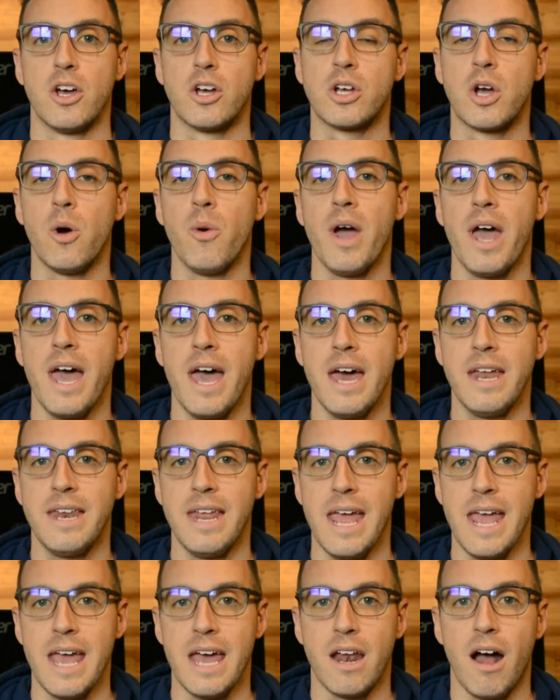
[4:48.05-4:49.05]
Go ahead
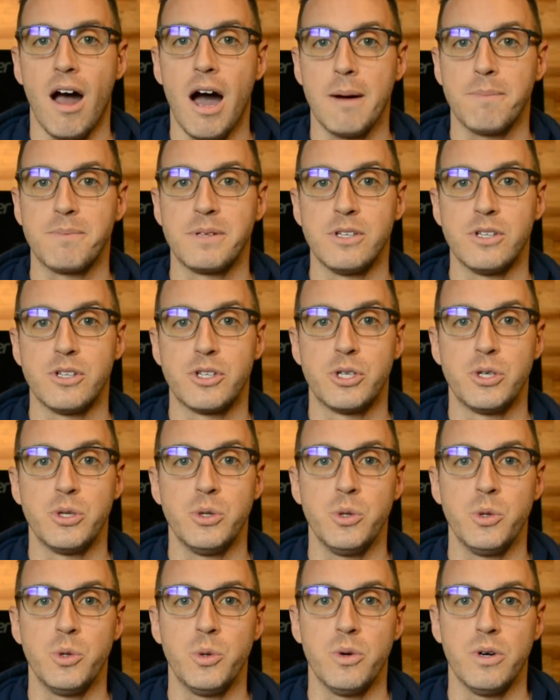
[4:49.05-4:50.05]
and opt
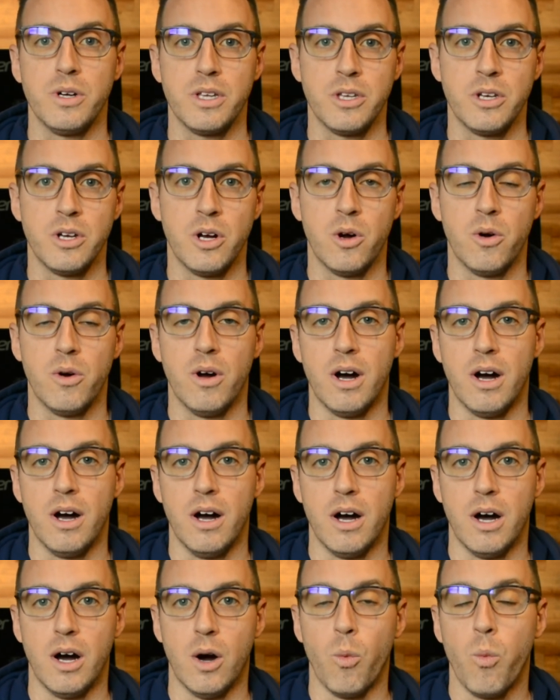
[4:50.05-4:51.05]
into,
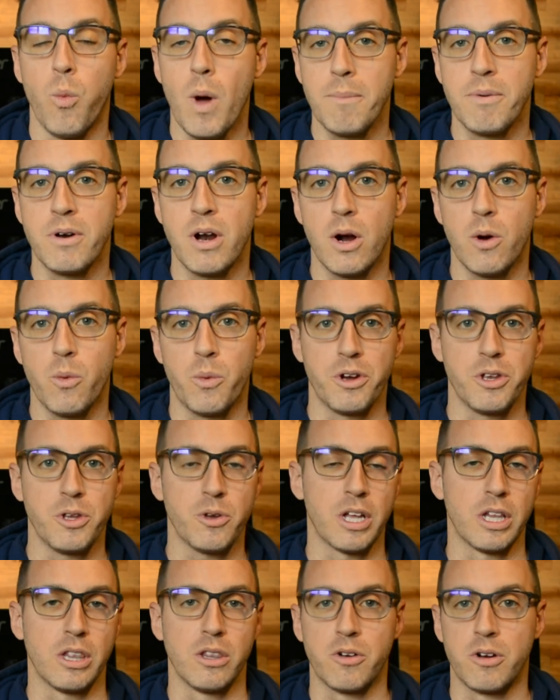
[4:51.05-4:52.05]
a webinar where you
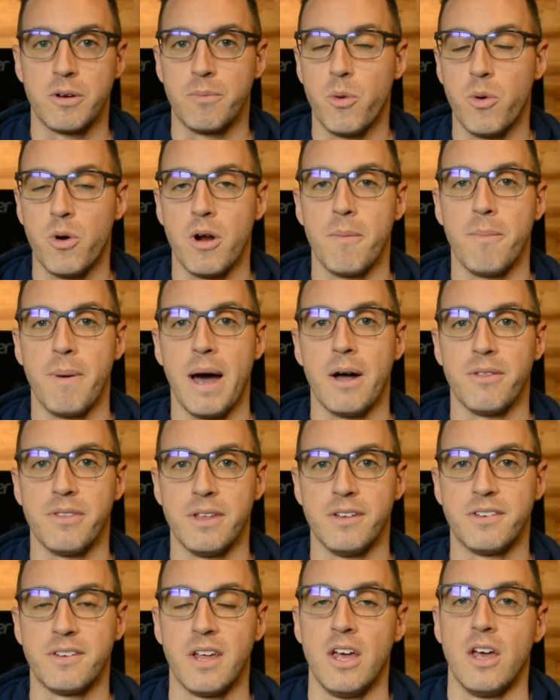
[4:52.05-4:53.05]
can learn more about
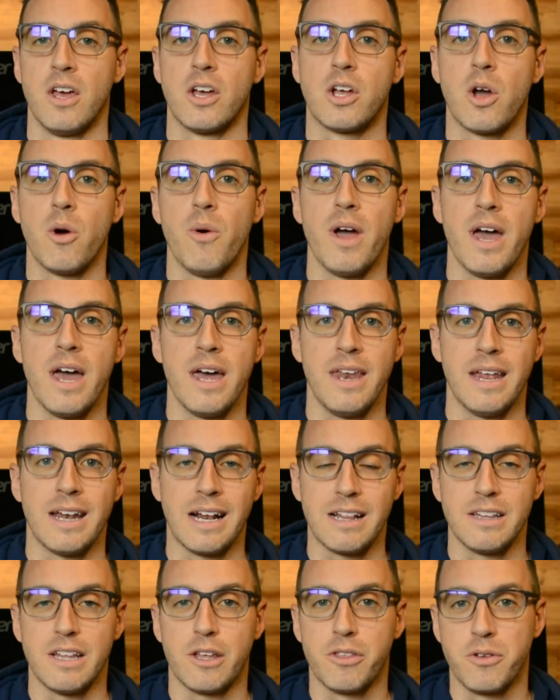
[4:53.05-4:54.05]
this. Go ahead and
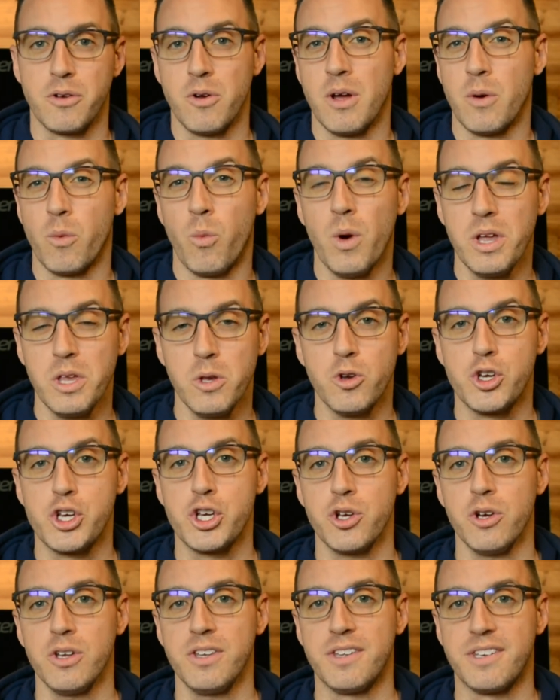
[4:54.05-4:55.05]
click through. And what you
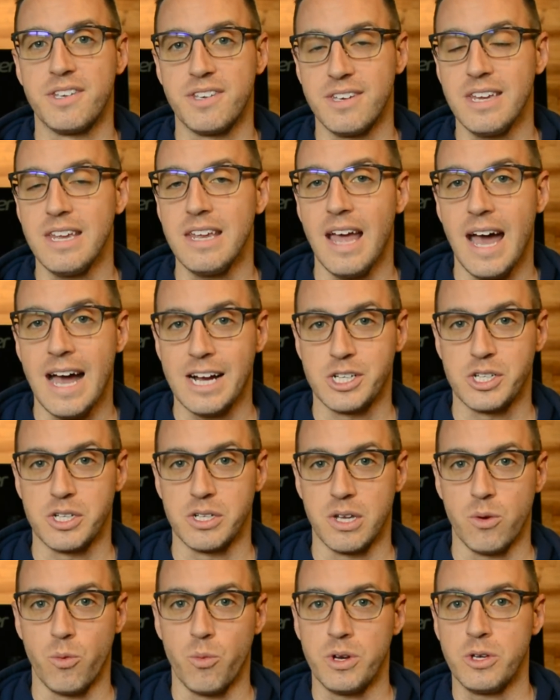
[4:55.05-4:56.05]
should see,
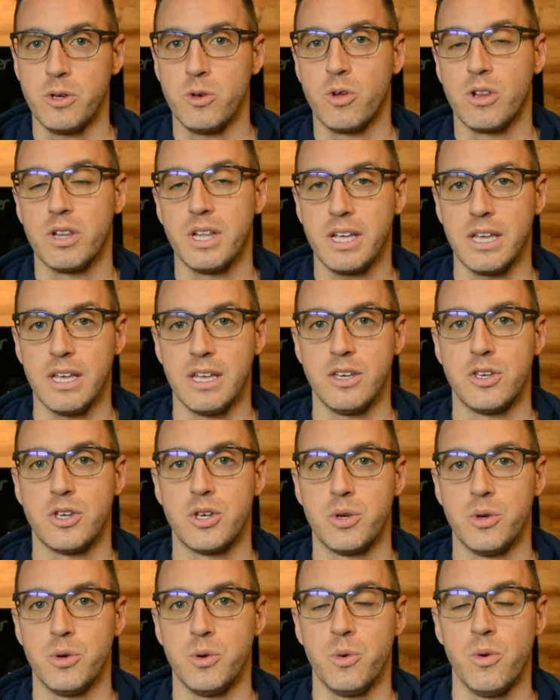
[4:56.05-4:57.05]
actually, when you click
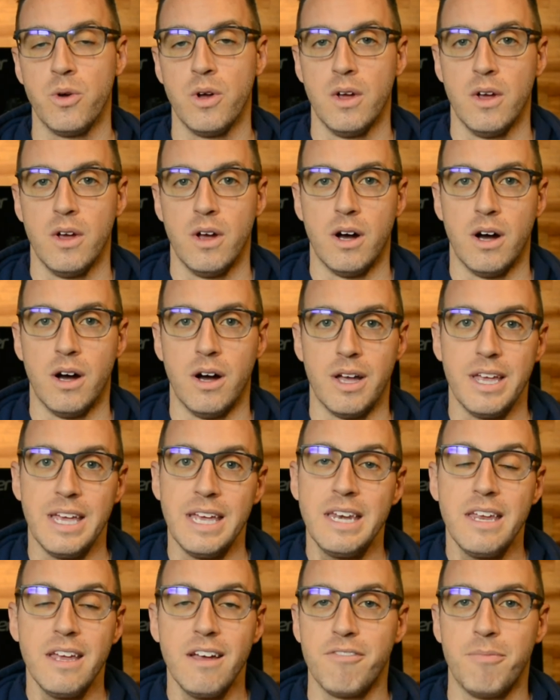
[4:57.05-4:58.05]
into
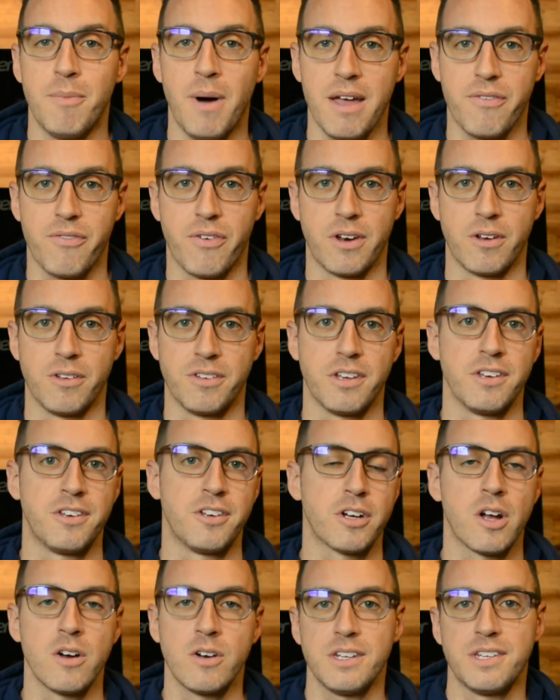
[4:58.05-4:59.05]
any of my funnels is
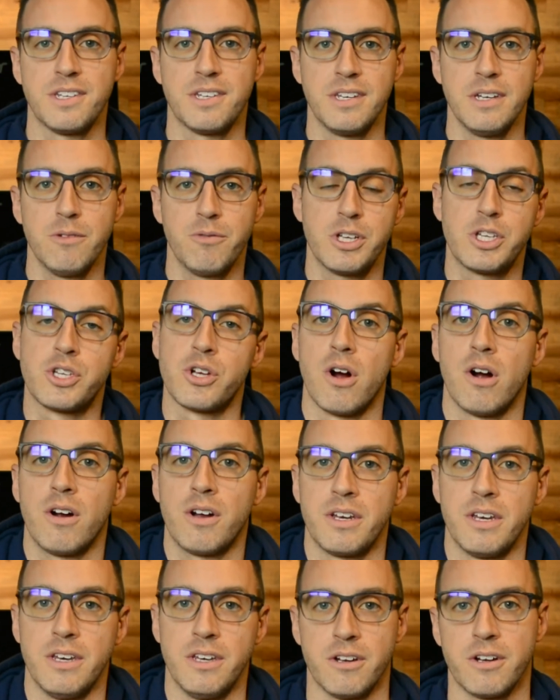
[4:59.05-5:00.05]
you're going to see
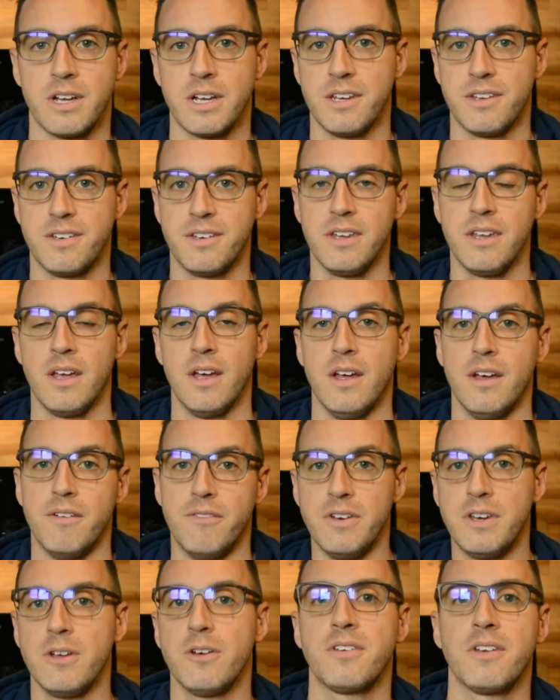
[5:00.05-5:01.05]
retargeting. You're going to see
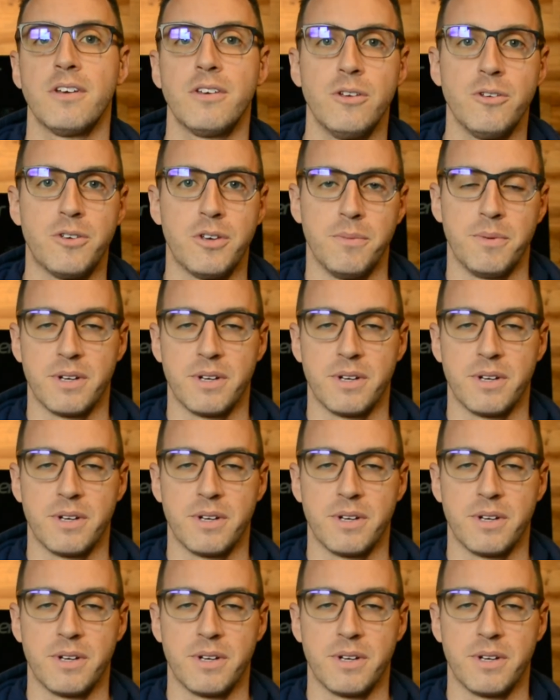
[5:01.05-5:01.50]
videos on YouTube.